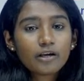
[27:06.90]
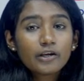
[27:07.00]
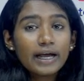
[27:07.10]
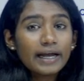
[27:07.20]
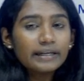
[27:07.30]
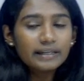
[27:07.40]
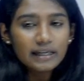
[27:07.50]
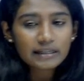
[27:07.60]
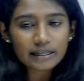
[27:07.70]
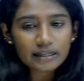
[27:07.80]
your
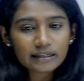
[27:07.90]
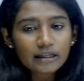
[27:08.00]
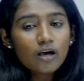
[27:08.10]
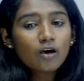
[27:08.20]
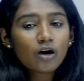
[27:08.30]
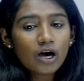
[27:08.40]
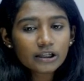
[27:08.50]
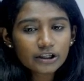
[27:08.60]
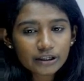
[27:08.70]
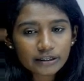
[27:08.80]
intelligence,
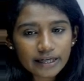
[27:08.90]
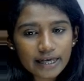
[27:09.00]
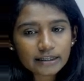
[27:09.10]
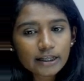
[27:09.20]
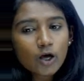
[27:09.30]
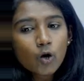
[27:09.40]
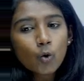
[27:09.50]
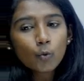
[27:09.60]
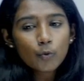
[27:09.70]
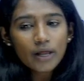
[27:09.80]
consciousness,
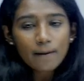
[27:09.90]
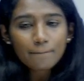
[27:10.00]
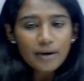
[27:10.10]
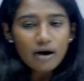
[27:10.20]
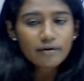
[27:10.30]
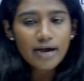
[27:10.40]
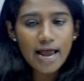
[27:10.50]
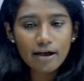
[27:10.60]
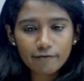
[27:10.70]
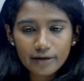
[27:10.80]
willpower,
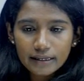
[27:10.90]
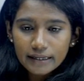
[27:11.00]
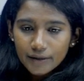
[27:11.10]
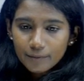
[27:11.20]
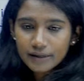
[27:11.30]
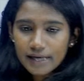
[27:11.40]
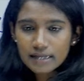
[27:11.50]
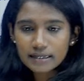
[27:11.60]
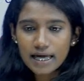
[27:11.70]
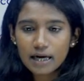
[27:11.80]
everything.
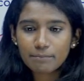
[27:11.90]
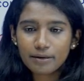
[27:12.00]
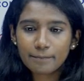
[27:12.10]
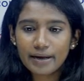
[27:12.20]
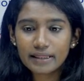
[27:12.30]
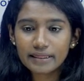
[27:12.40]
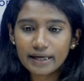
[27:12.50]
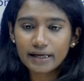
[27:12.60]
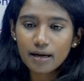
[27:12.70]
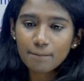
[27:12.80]
Yes, cerebrum, main
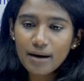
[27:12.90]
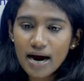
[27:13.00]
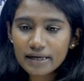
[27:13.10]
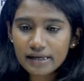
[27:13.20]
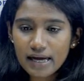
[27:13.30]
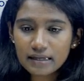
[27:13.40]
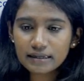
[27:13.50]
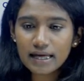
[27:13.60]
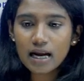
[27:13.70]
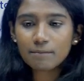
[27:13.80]
thinking part. Yes,
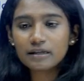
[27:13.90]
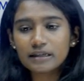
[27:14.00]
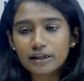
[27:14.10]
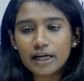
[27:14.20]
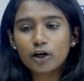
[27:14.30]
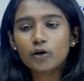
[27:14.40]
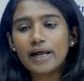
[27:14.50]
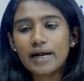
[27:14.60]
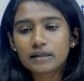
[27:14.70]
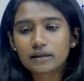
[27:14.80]
thalamus, it
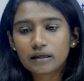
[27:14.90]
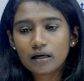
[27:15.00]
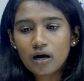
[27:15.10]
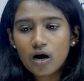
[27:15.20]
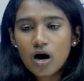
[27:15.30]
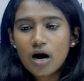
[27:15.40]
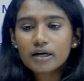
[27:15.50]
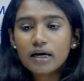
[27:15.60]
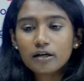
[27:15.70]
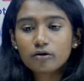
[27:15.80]
regulates or
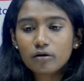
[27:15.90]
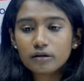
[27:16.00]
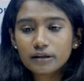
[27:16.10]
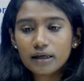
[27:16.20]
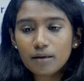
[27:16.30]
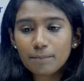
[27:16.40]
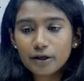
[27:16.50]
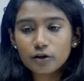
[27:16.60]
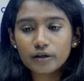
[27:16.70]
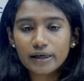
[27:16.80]
controls the
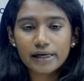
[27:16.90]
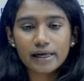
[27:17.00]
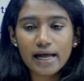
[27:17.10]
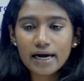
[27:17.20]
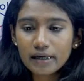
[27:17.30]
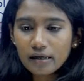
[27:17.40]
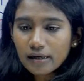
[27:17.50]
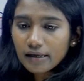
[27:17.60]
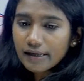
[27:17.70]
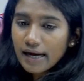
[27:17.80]
pituitary gland.
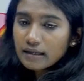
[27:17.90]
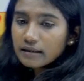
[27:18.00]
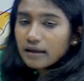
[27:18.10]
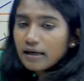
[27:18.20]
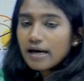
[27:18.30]
Yes.